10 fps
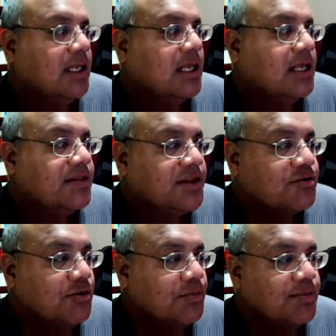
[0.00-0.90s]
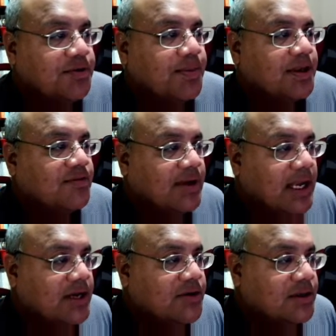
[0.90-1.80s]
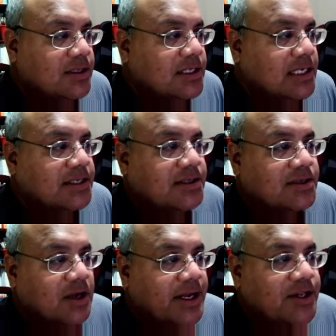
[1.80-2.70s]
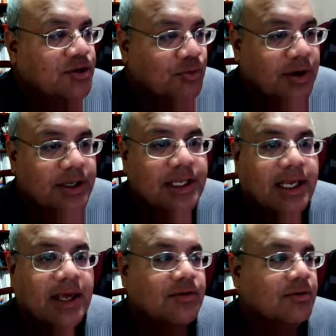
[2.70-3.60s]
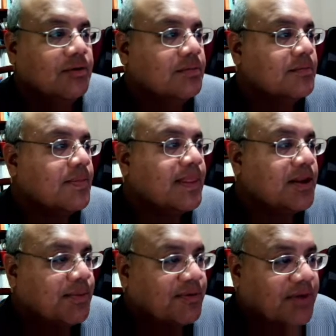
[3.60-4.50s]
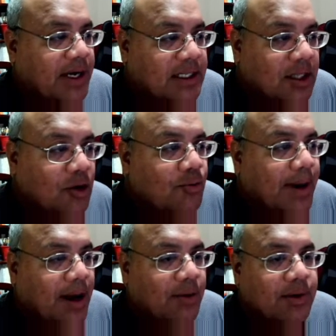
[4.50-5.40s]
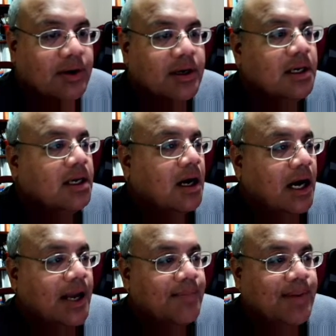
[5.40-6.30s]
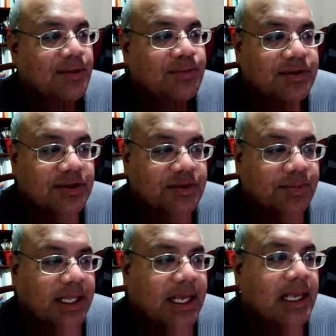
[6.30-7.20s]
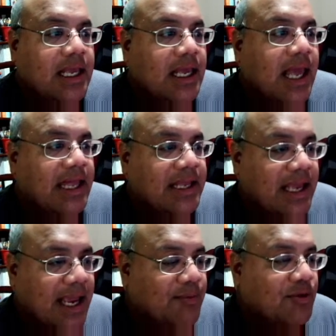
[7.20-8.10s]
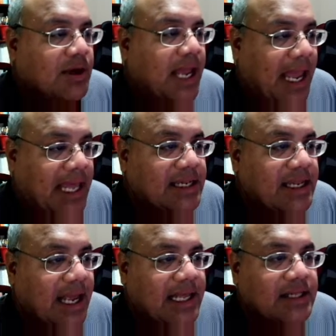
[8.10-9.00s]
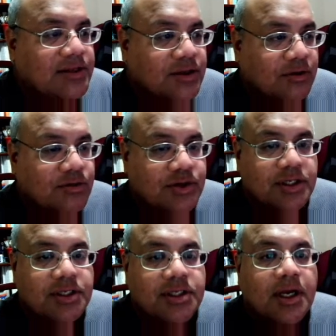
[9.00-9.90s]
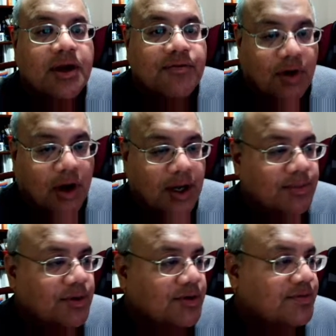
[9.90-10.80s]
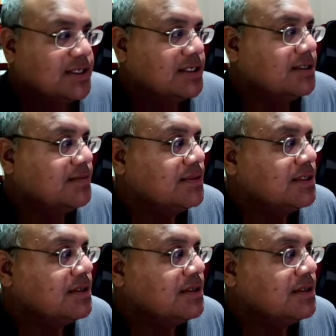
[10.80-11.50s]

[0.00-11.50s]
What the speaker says: This group of specifications is designed to work together to provide low power, high bandwidth display and camera end-to-end solutions for automotive systems.